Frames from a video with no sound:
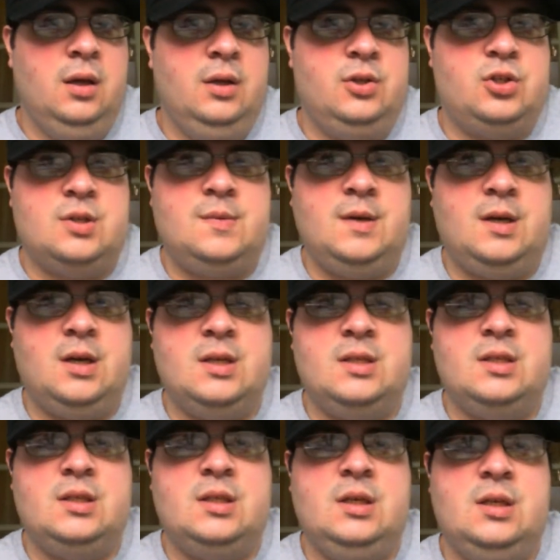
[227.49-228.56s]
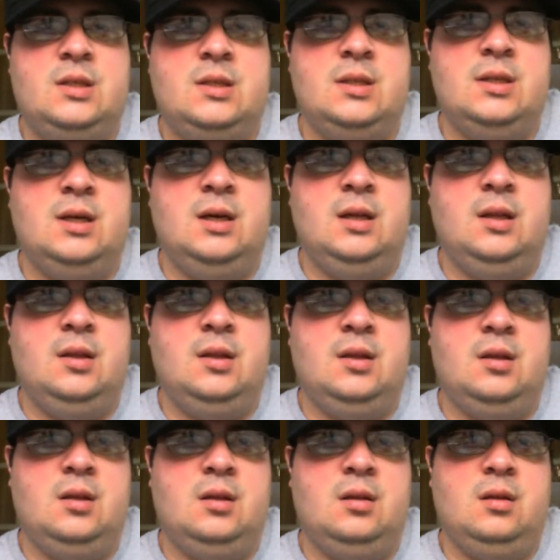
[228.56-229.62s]
Just because it's not
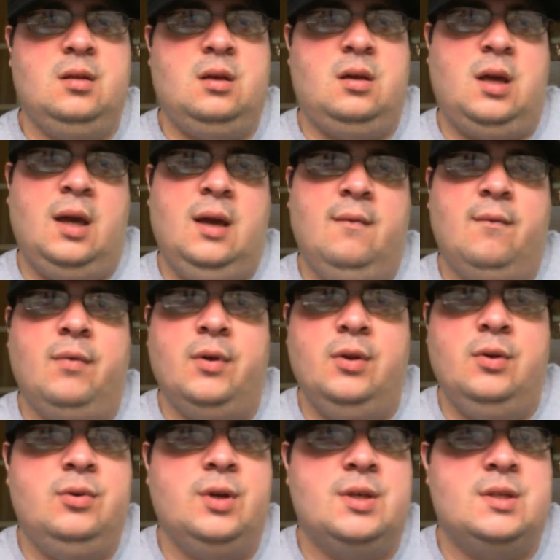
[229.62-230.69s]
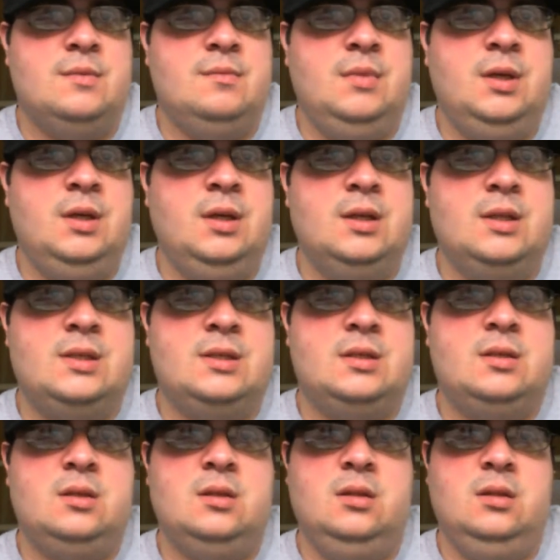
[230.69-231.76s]
the game for you doesn't mean
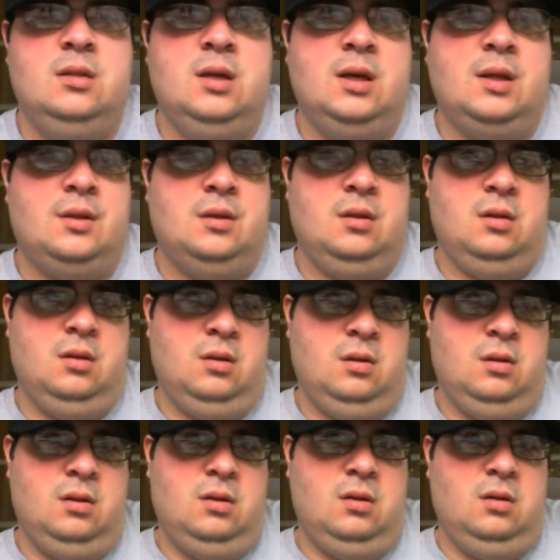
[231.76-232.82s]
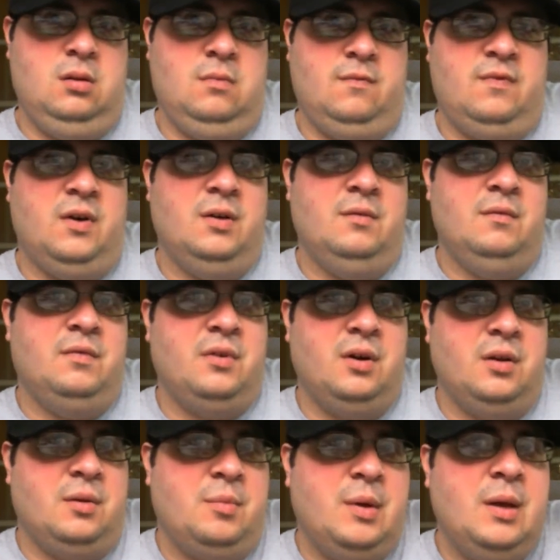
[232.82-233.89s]
it's not fun for
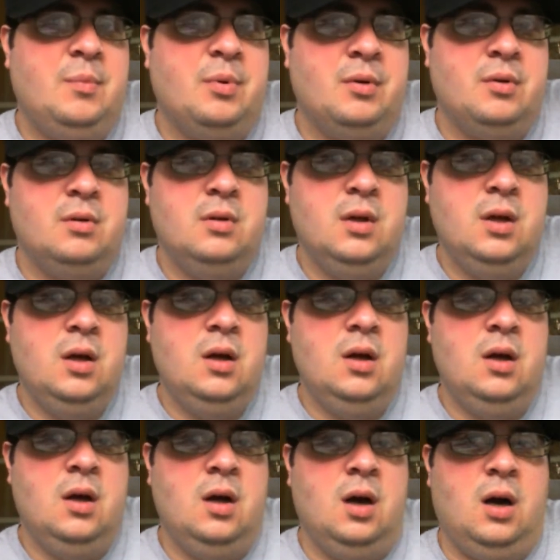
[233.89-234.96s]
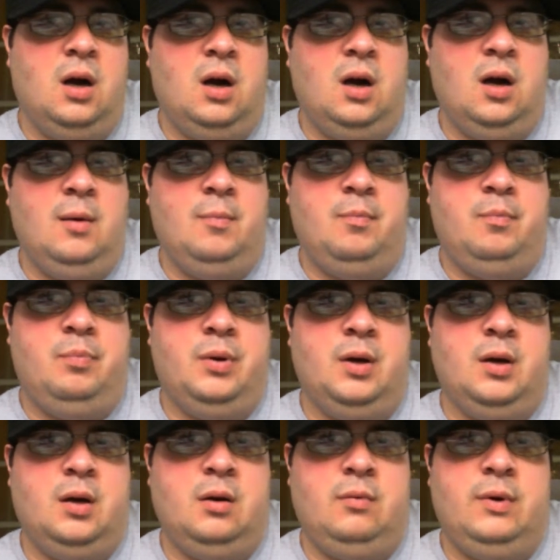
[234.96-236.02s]
other people.
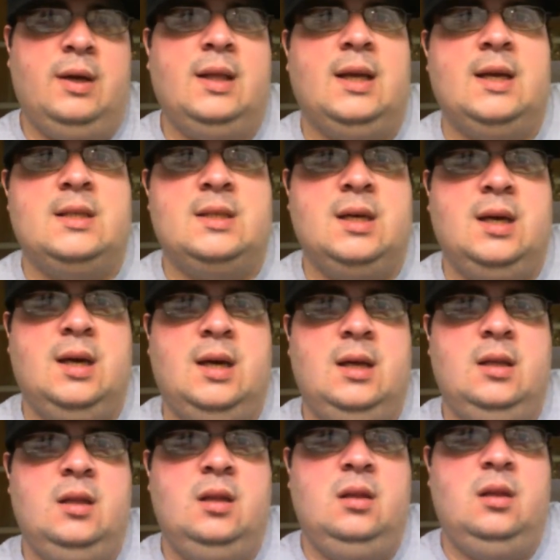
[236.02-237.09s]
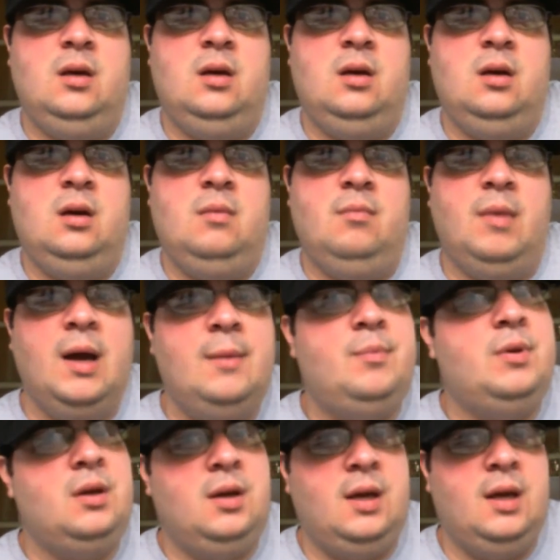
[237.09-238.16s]
But realize that there might
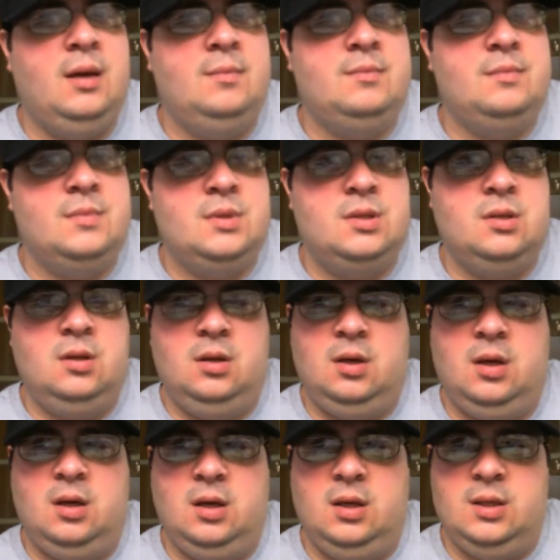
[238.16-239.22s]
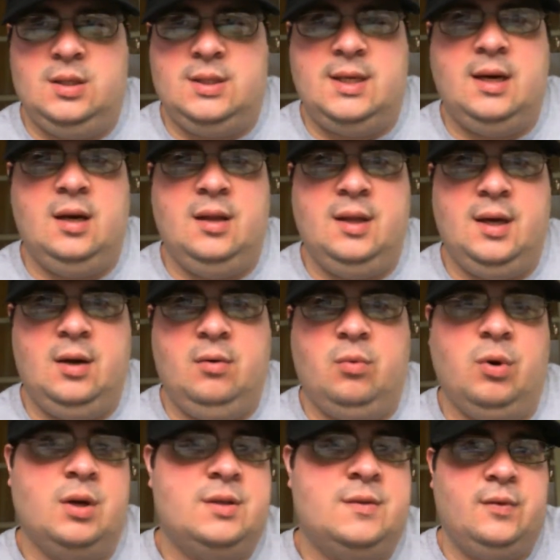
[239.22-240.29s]
be a game style that
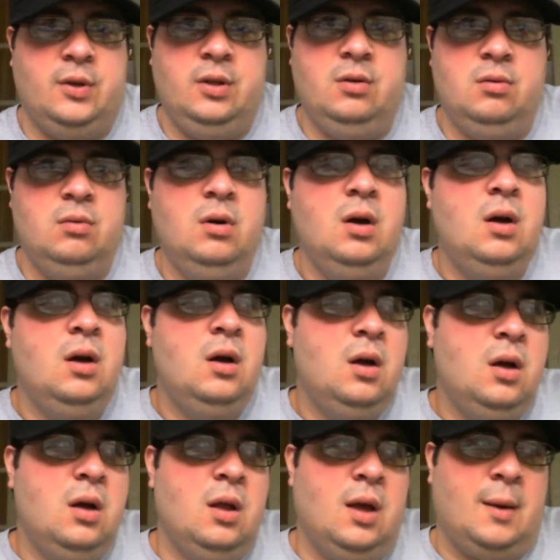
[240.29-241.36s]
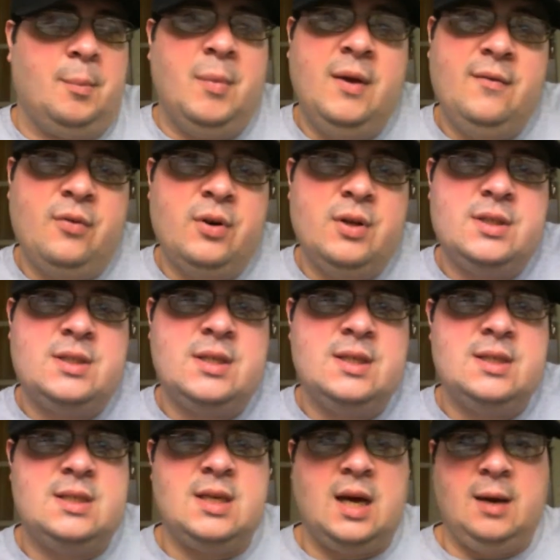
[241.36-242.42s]
works you. Like me, for
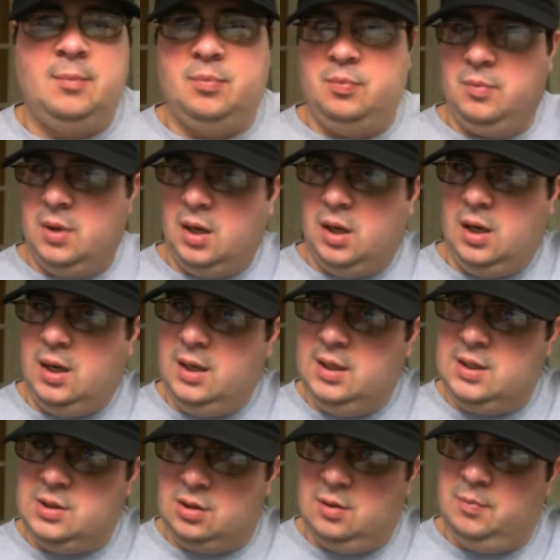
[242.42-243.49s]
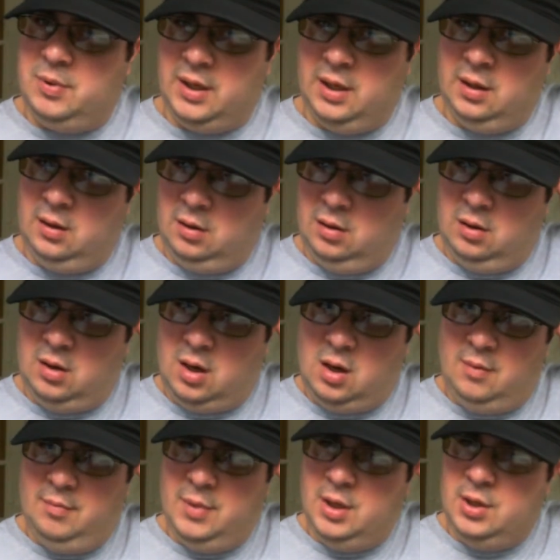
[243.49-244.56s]
instance, I started playing
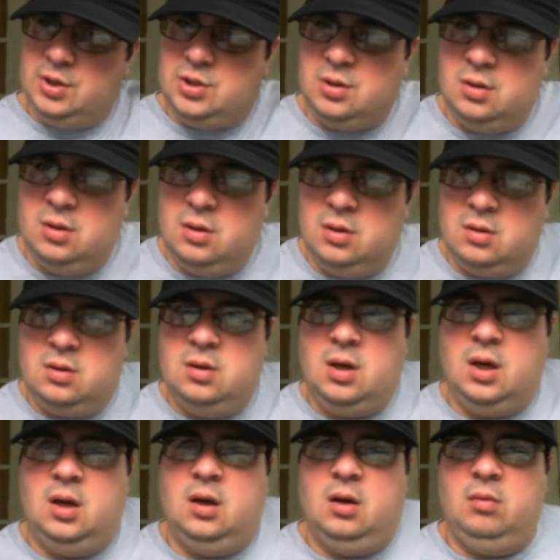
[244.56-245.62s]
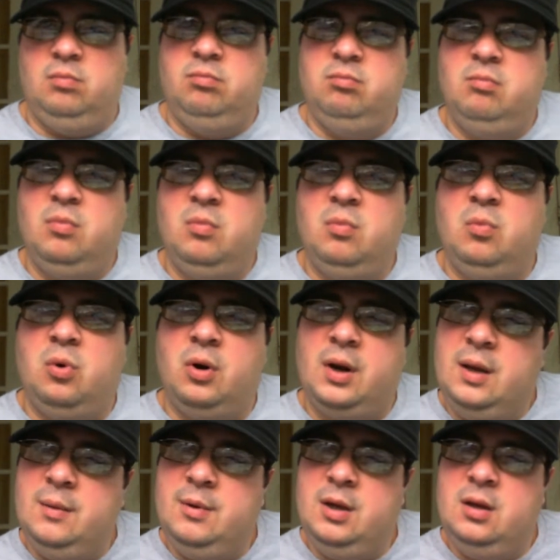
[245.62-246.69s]
miniature
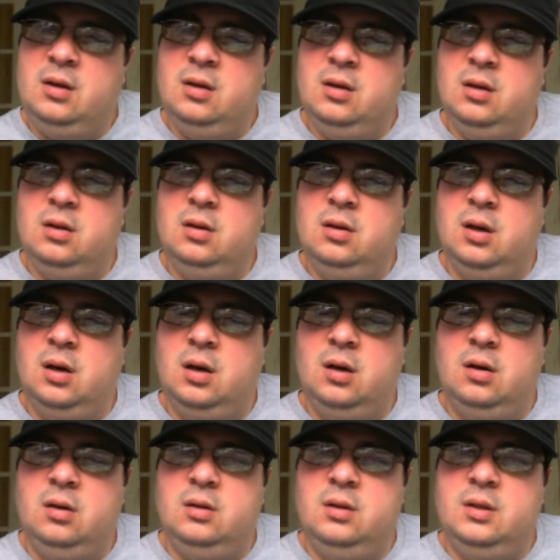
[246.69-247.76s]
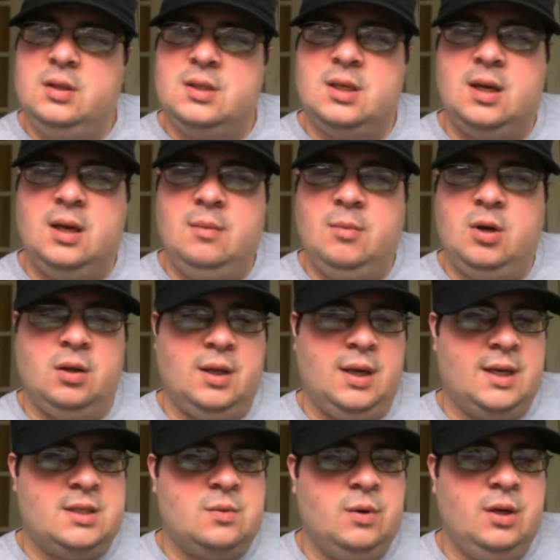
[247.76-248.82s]
wargaming. It's a game called
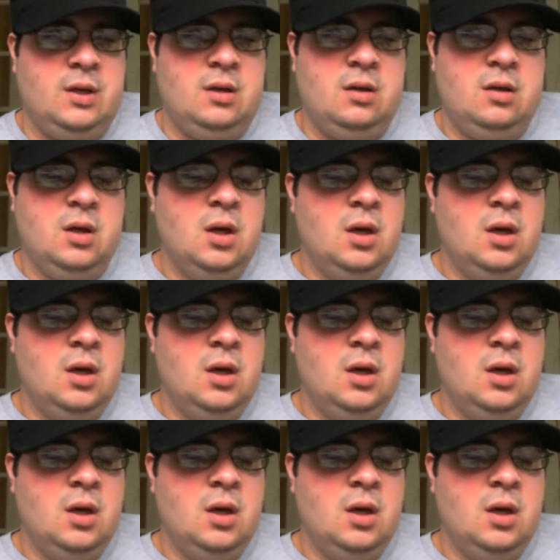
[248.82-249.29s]
X Wing.